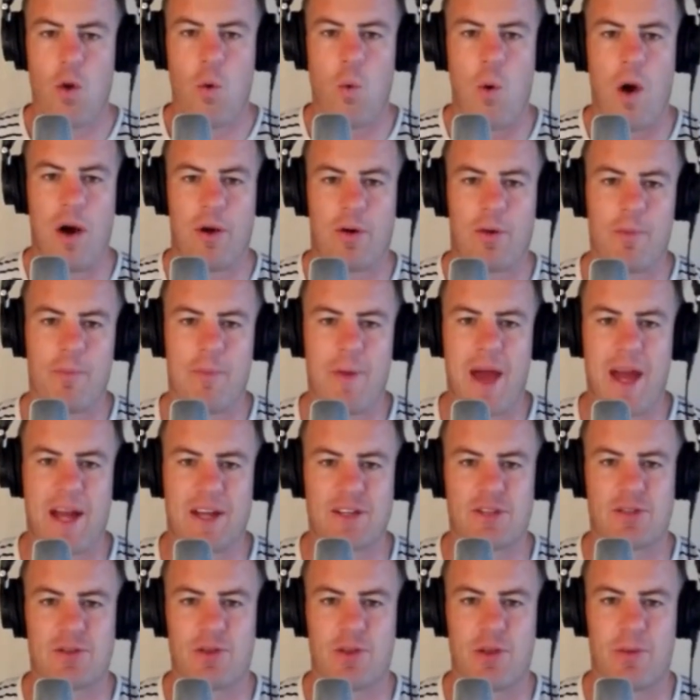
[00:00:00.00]
Welcome
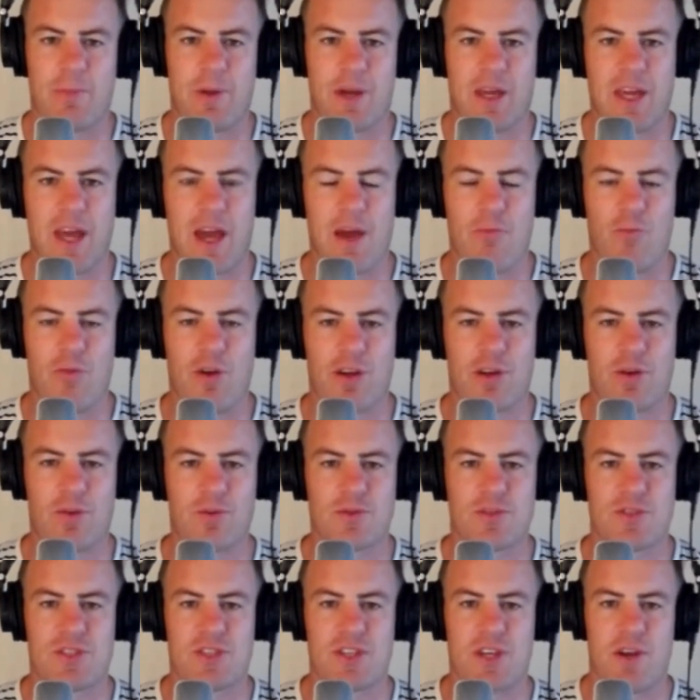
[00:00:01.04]
back to the Big Game
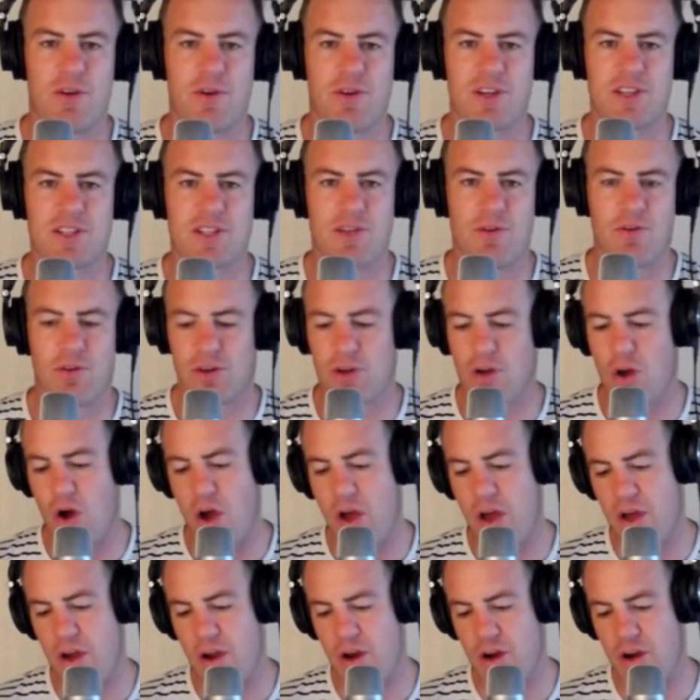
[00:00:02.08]
Records series, the
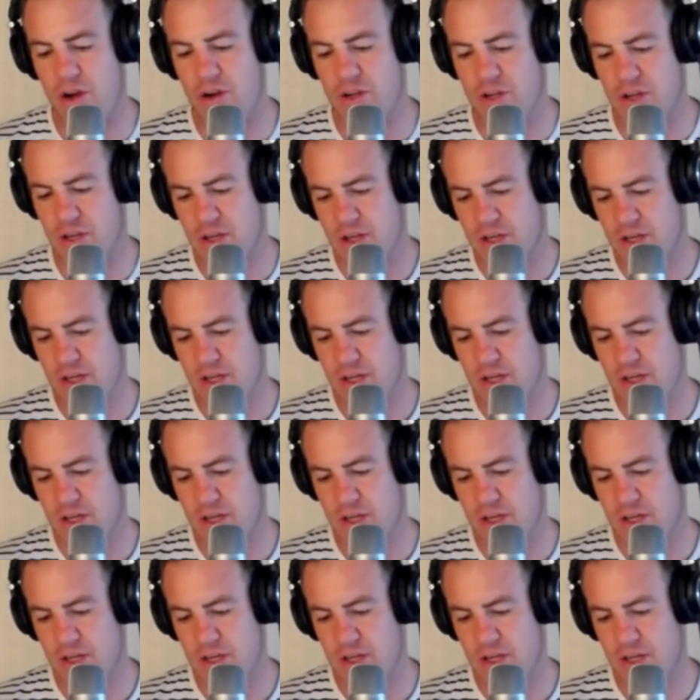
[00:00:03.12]
Rakaia Herd.